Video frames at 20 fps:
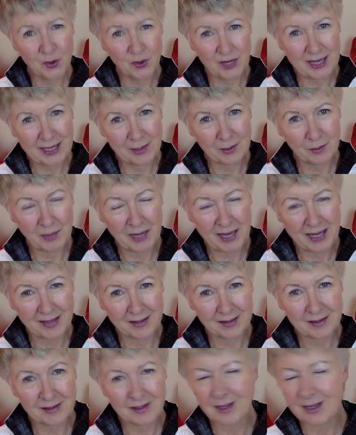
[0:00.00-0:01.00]
your natal
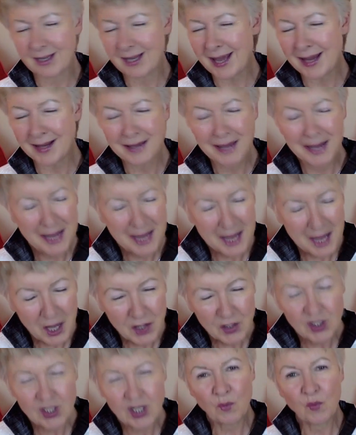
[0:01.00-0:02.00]
planets? And again,
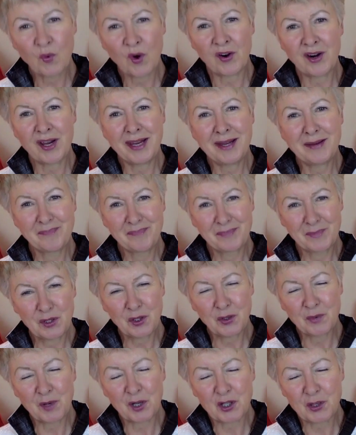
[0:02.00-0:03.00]
don't worry
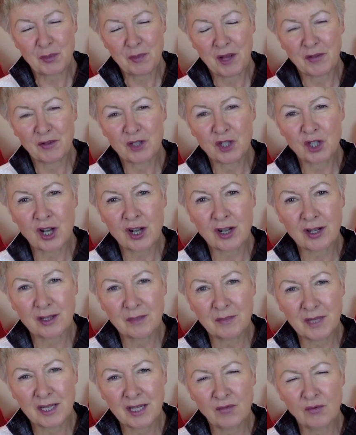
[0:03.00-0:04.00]
too much about the
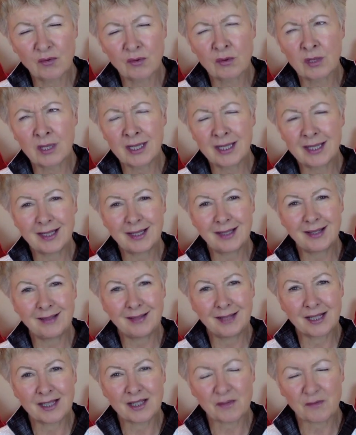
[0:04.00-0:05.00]
jargon, but it
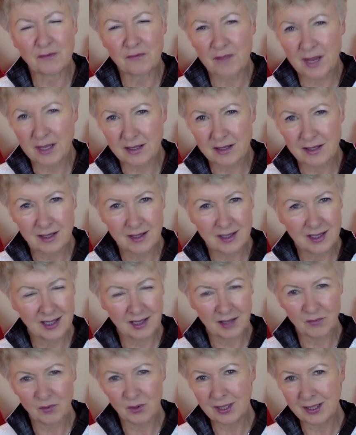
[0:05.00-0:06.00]
really is
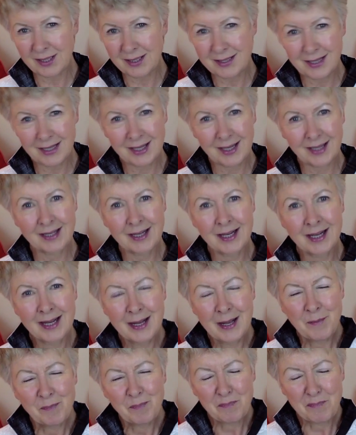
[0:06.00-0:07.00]
fascinating. I'm really digging
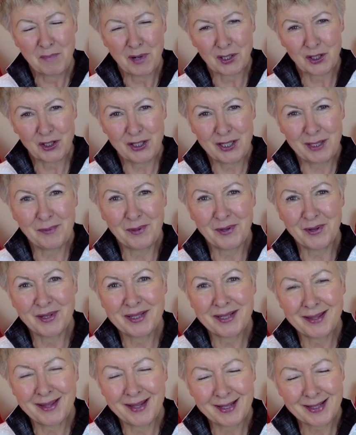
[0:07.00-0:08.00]
much deeper
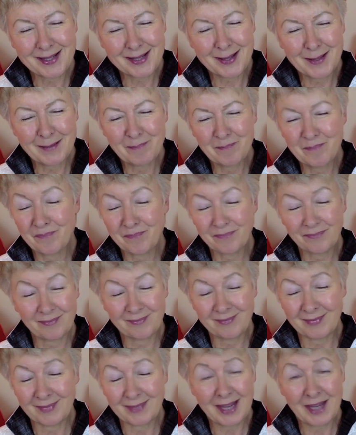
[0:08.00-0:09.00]
into this than
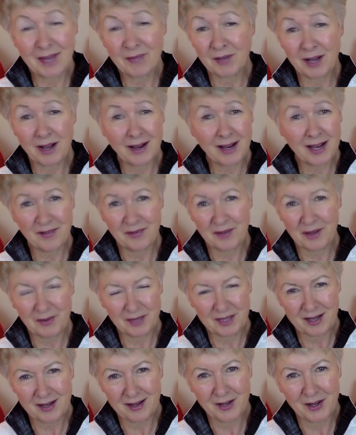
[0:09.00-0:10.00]
even I have
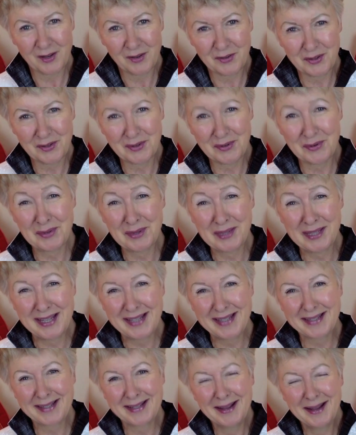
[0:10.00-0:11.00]
ever done after all
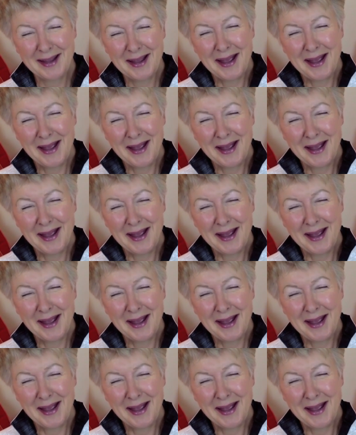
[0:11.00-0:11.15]
these